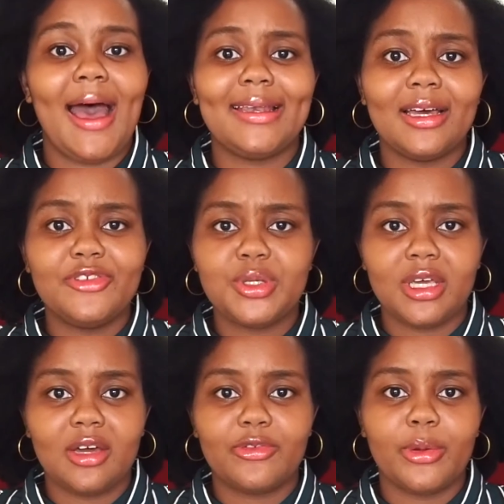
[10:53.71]
I'd love to
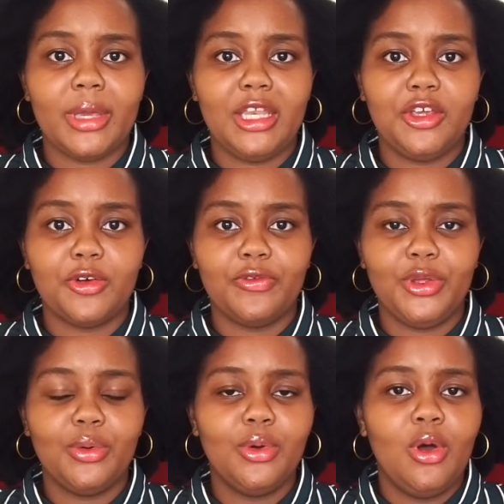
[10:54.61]
hear from any of
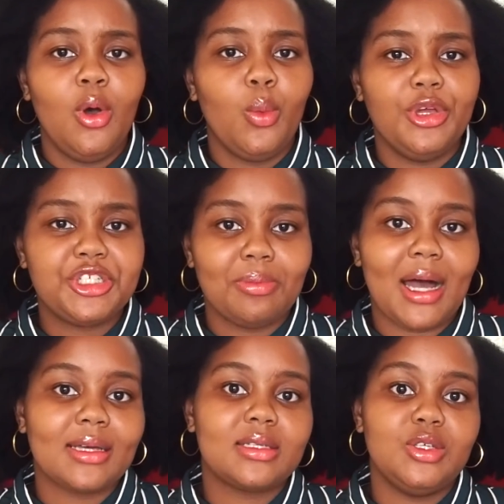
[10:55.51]
you which
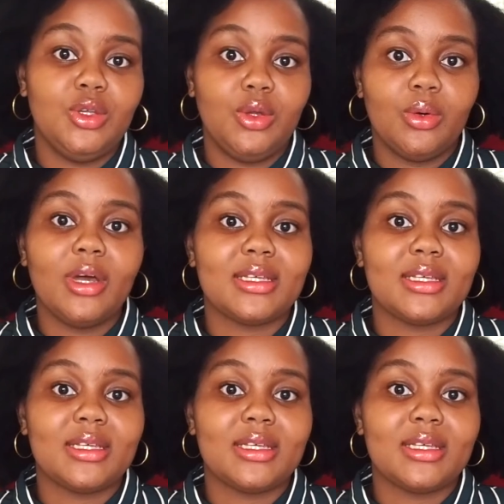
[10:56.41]
banks you know,